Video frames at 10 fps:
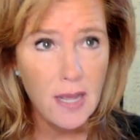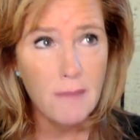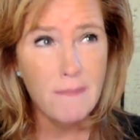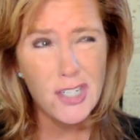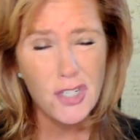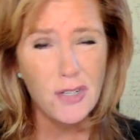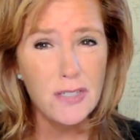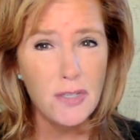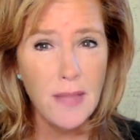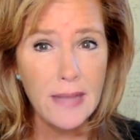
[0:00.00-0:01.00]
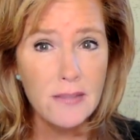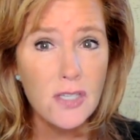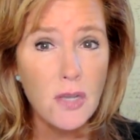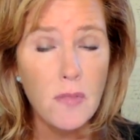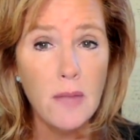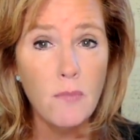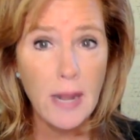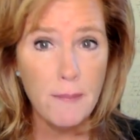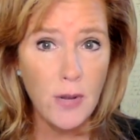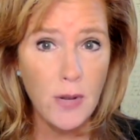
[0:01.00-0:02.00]
make sure you do that so that when
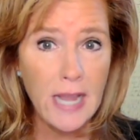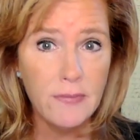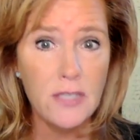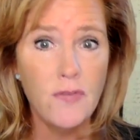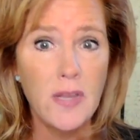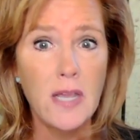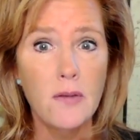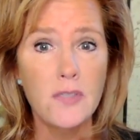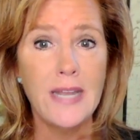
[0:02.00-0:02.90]
I'm putting out these videos,